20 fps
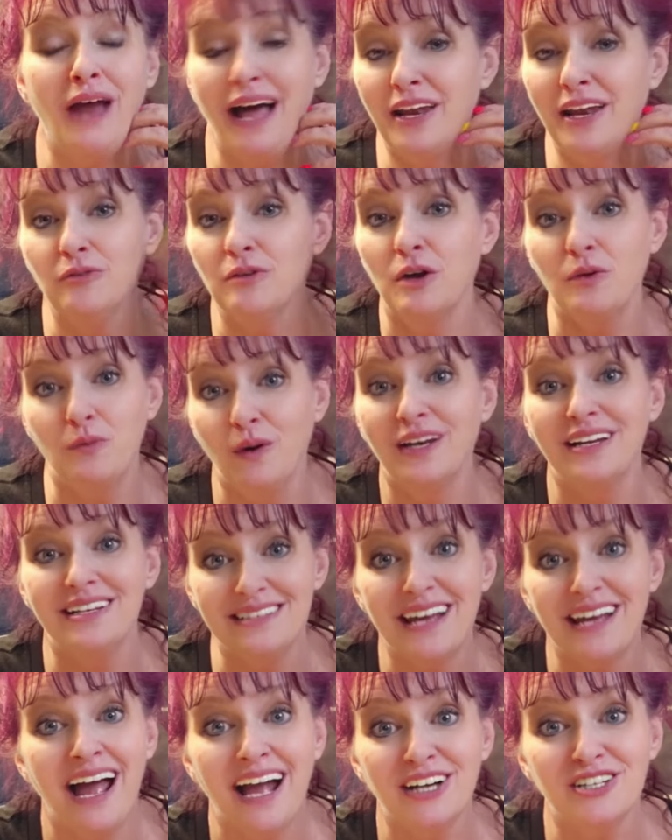I don't know what
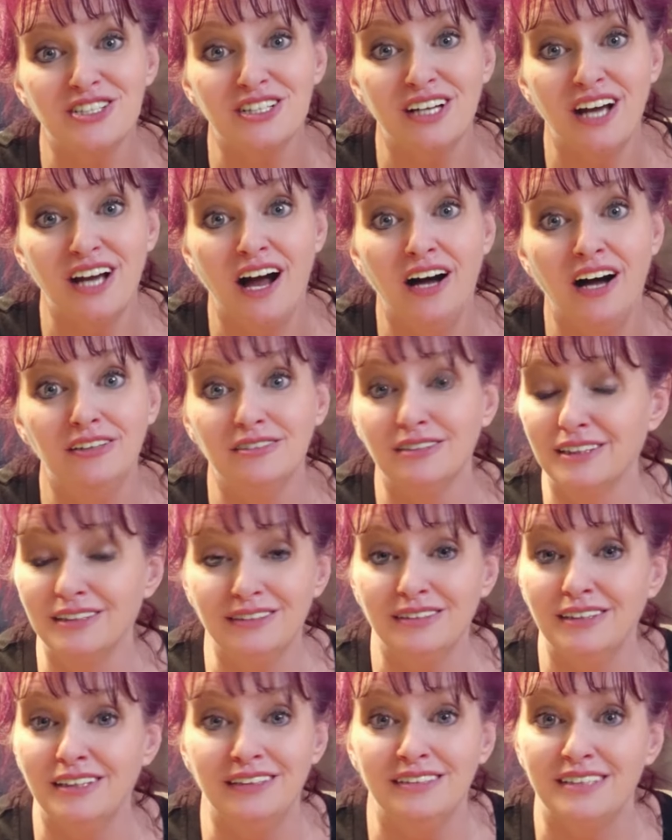it's actually called.
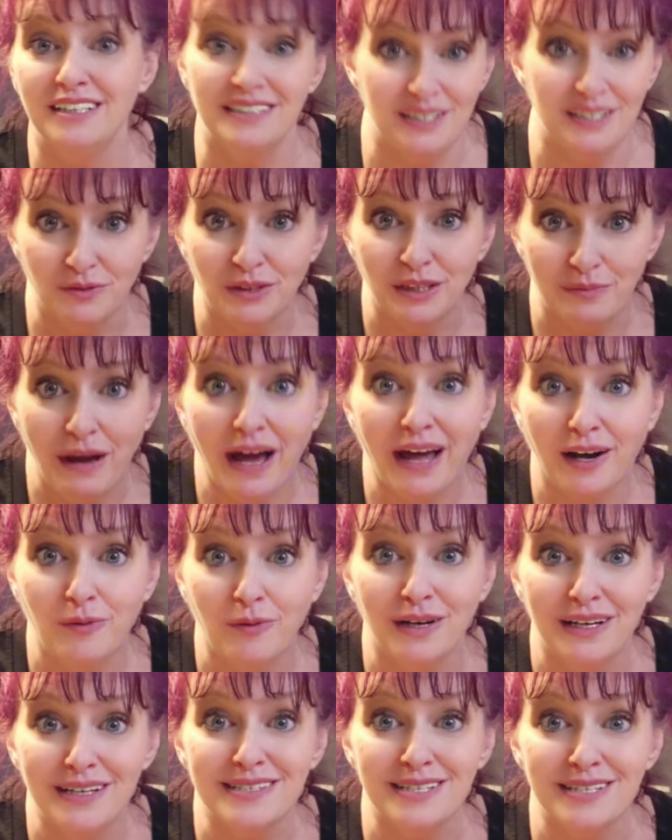Doesn't really matter
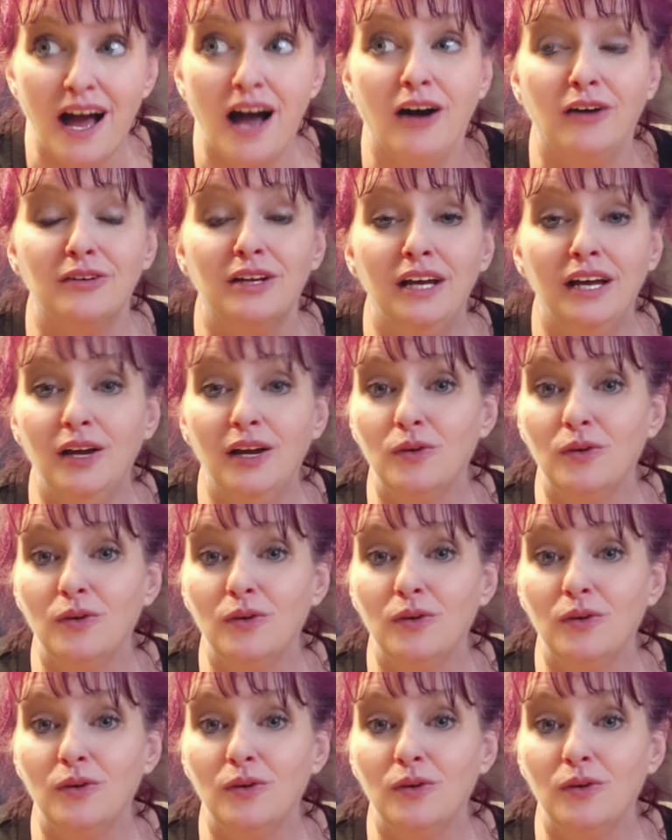what it's called.